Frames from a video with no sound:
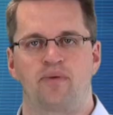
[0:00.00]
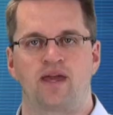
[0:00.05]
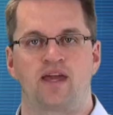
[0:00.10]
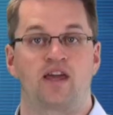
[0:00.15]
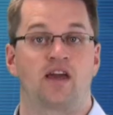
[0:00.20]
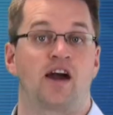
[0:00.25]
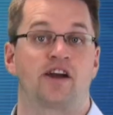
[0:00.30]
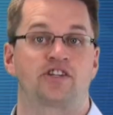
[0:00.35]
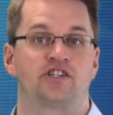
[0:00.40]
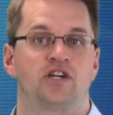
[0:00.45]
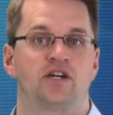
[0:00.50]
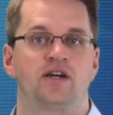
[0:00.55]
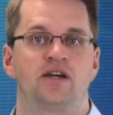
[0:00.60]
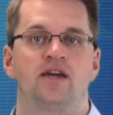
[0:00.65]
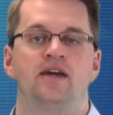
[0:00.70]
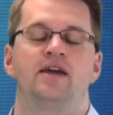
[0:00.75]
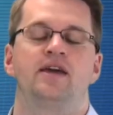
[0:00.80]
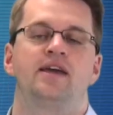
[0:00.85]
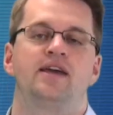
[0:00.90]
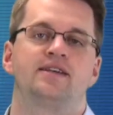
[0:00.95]
big
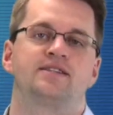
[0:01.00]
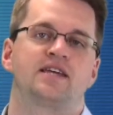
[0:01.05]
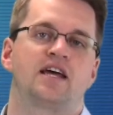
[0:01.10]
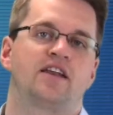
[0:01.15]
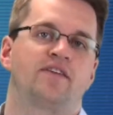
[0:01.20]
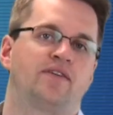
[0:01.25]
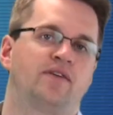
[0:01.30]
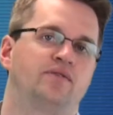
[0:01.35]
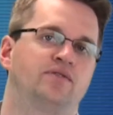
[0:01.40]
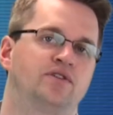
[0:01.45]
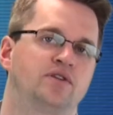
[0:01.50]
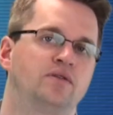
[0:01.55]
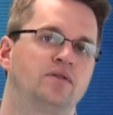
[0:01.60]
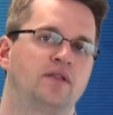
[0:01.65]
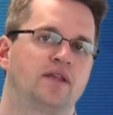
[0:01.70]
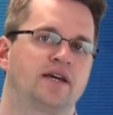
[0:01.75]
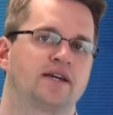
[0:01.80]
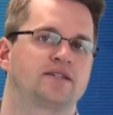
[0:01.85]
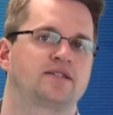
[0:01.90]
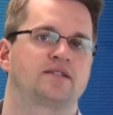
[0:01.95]
gotcha, is that if you do
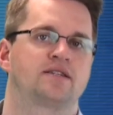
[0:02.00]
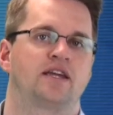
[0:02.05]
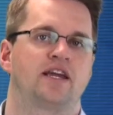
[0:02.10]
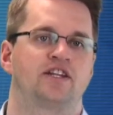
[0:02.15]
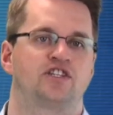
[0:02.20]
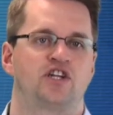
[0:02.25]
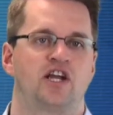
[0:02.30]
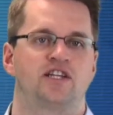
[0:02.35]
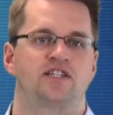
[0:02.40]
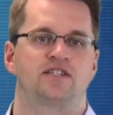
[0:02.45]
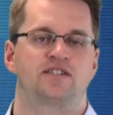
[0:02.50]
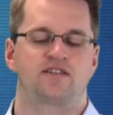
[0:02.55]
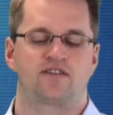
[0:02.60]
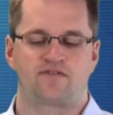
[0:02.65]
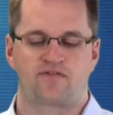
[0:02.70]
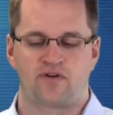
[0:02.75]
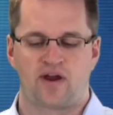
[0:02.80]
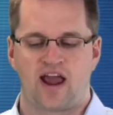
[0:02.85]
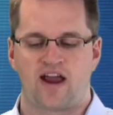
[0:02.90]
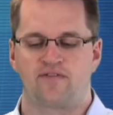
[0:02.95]
this, it changes
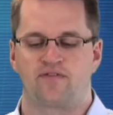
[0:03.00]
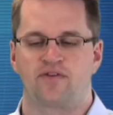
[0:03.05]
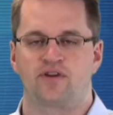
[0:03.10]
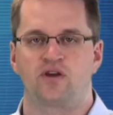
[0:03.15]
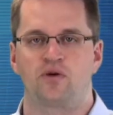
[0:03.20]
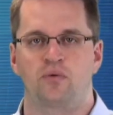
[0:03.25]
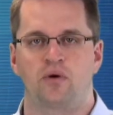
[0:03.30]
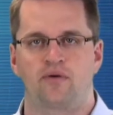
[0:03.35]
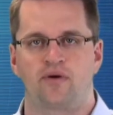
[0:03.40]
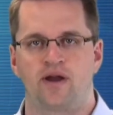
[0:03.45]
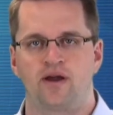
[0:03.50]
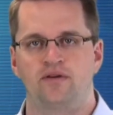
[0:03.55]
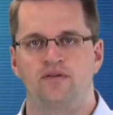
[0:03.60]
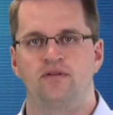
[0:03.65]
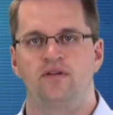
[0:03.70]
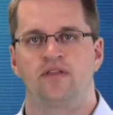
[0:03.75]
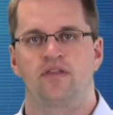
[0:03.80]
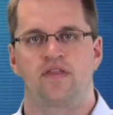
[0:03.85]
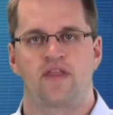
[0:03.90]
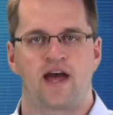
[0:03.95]
it for every
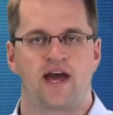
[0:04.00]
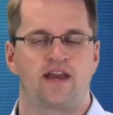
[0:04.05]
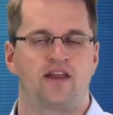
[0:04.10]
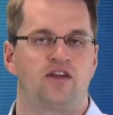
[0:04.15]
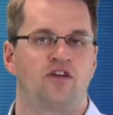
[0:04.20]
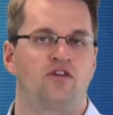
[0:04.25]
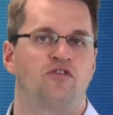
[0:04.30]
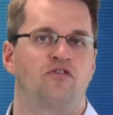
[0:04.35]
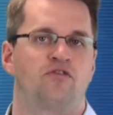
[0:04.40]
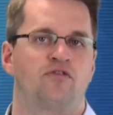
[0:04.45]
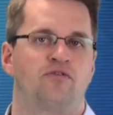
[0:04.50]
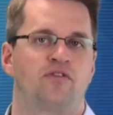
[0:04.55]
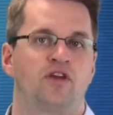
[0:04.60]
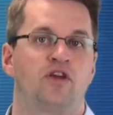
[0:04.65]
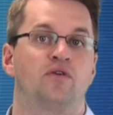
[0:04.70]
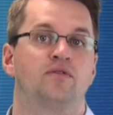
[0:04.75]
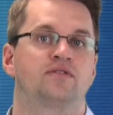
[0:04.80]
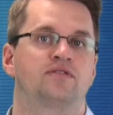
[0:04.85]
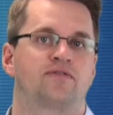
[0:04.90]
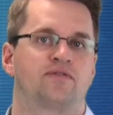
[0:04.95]
URL that you've
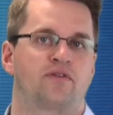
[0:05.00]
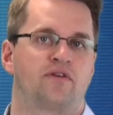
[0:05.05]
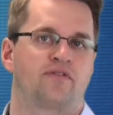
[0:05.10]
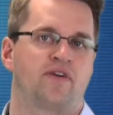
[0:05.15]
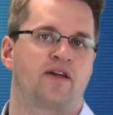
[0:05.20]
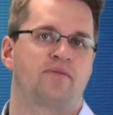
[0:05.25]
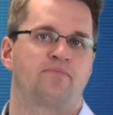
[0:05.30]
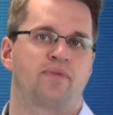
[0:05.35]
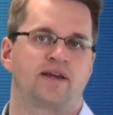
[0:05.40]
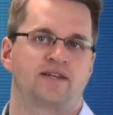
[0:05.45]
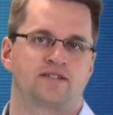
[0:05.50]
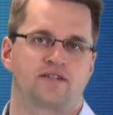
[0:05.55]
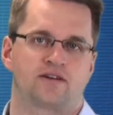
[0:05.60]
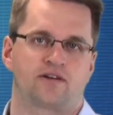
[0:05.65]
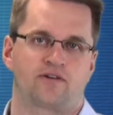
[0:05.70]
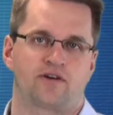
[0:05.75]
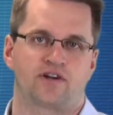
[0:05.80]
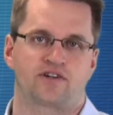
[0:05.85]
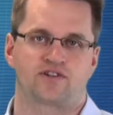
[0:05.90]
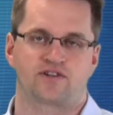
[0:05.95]
used for event-based
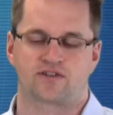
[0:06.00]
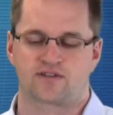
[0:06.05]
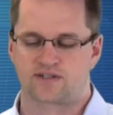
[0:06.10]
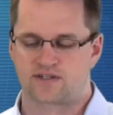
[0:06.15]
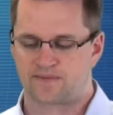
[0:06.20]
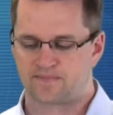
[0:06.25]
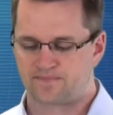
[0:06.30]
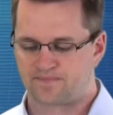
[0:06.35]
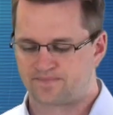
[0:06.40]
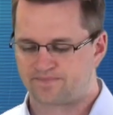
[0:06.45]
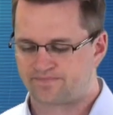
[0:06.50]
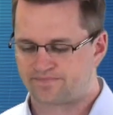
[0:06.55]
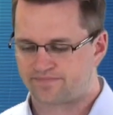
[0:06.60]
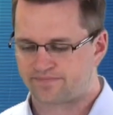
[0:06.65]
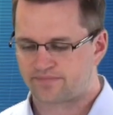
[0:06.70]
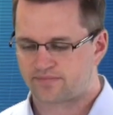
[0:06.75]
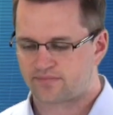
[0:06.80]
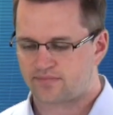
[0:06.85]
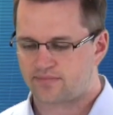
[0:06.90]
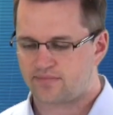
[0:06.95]
integrations.
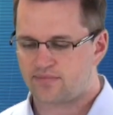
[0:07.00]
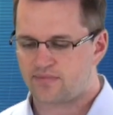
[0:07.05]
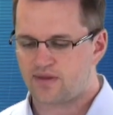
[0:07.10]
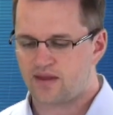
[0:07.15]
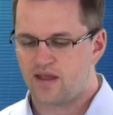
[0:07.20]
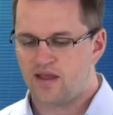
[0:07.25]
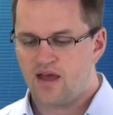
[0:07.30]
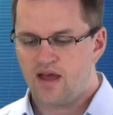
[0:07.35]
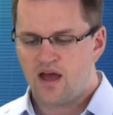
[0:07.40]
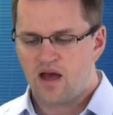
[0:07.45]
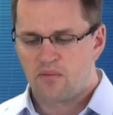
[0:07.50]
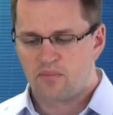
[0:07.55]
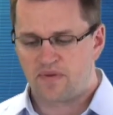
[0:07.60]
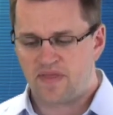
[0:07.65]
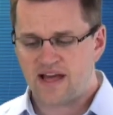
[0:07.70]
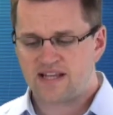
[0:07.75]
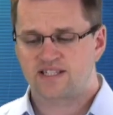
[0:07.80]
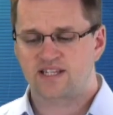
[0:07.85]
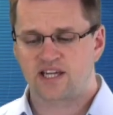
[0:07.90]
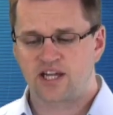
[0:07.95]

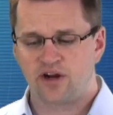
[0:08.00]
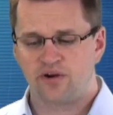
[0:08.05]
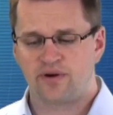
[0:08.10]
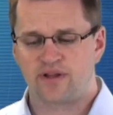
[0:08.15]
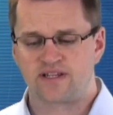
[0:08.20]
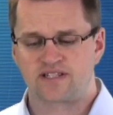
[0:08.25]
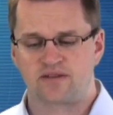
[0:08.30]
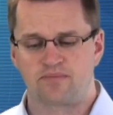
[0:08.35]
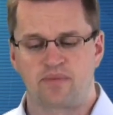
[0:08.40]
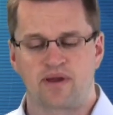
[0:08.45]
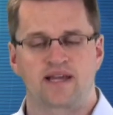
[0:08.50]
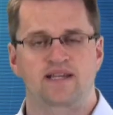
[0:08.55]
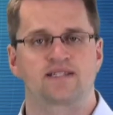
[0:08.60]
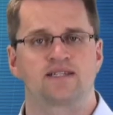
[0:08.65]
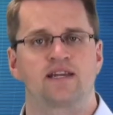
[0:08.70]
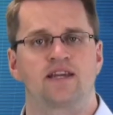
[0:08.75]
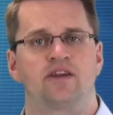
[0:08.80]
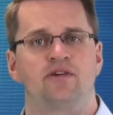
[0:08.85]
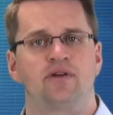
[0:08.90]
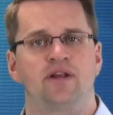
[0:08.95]
But that security is the
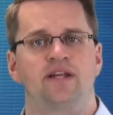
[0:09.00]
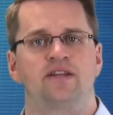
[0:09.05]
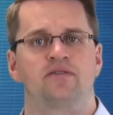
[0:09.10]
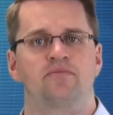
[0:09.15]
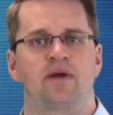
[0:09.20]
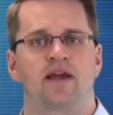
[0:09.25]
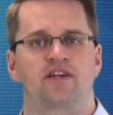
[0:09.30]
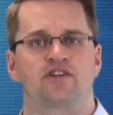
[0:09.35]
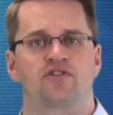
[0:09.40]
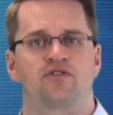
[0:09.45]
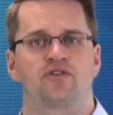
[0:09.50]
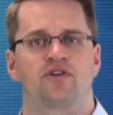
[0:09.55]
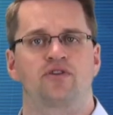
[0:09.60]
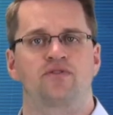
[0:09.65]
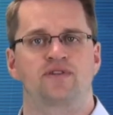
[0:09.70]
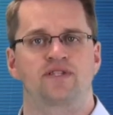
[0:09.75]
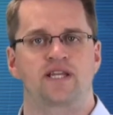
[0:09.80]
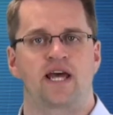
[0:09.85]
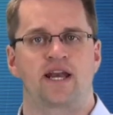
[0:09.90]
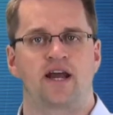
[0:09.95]
biggest thing you need to make sure
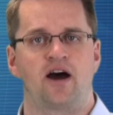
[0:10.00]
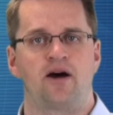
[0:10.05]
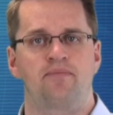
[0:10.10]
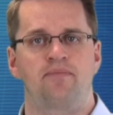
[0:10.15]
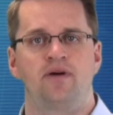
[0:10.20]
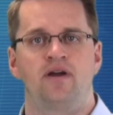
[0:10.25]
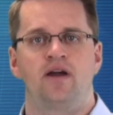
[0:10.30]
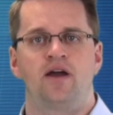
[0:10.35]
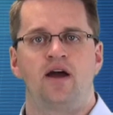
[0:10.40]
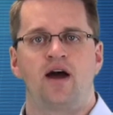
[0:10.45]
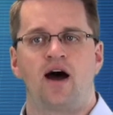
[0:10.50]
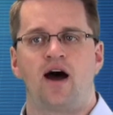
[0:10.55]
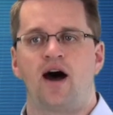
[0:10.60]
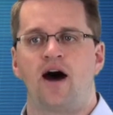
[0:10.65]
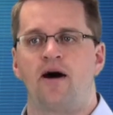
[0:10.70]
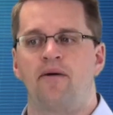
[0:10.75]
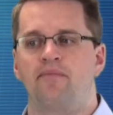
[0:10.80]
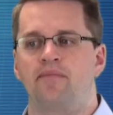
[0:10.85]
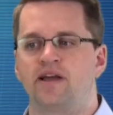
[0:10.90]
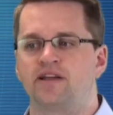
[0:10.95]
you set up.
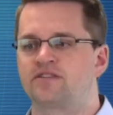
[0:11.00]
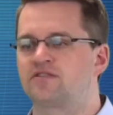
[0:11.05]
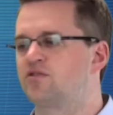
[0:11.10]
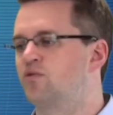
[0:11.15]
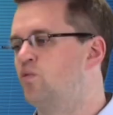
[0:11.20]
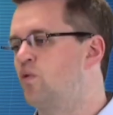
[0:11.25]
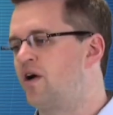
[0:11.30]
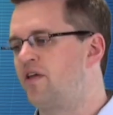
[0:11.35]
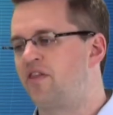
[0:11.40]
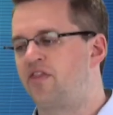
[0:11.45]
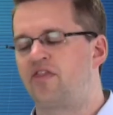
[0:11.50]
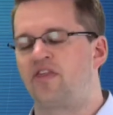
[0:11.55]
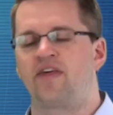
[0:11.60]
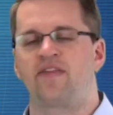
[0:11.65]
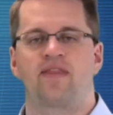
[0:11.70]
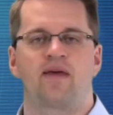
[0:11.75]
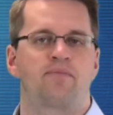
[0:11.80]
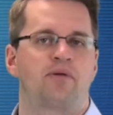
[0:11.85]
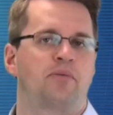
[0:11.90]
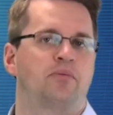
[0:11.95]
It's the one
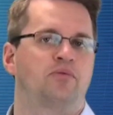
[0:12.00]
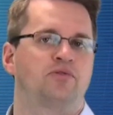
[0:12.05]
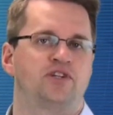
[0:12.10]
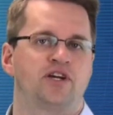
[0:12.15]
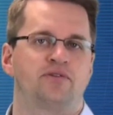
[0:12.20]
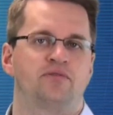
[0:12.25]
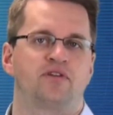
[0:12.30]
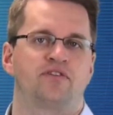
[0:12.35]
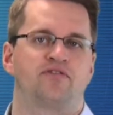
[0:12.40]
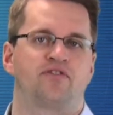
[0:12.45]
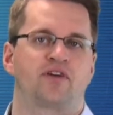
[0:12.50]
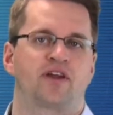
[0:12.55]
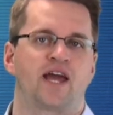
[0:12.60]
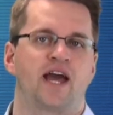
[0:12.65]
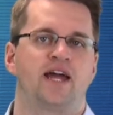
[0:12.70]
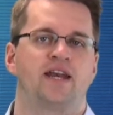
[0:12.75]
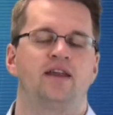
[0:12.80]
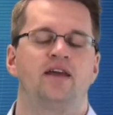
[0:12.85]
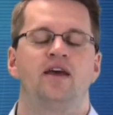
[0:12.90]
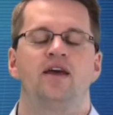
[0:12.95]
thing that people generally
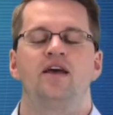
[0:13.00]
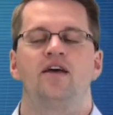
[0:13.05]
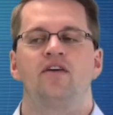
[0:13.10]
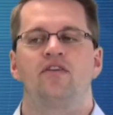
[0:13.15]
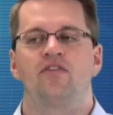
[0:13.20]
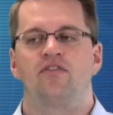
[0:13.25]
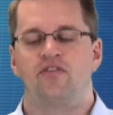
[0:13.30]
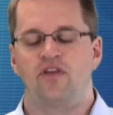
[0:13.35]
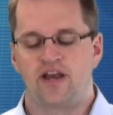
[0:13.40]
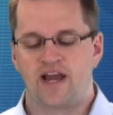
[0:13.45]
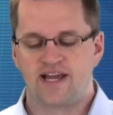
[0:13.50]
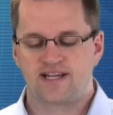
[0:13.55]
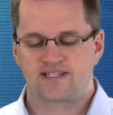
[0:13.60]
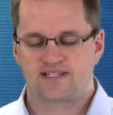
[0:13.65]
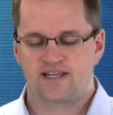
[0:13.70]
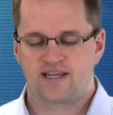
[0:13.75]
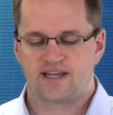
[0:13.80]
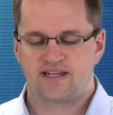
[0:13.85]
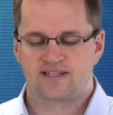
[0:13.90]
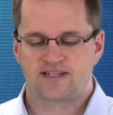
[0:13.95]
forget. The
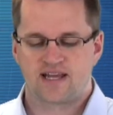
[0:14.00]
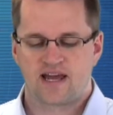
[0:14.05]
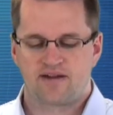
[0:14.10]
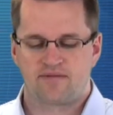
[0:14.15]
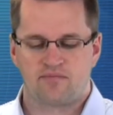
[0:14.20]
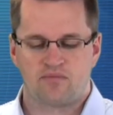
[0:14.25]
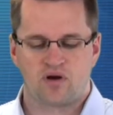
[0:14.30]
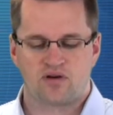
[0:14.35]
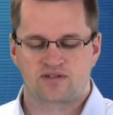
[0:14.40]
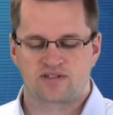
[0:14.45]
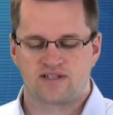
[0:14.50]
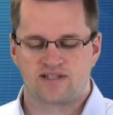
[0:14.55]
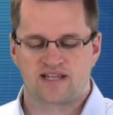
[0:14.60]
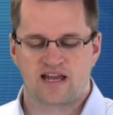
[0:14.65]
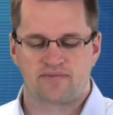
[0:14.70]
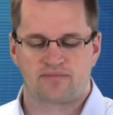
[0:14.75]
nice thing is that most of these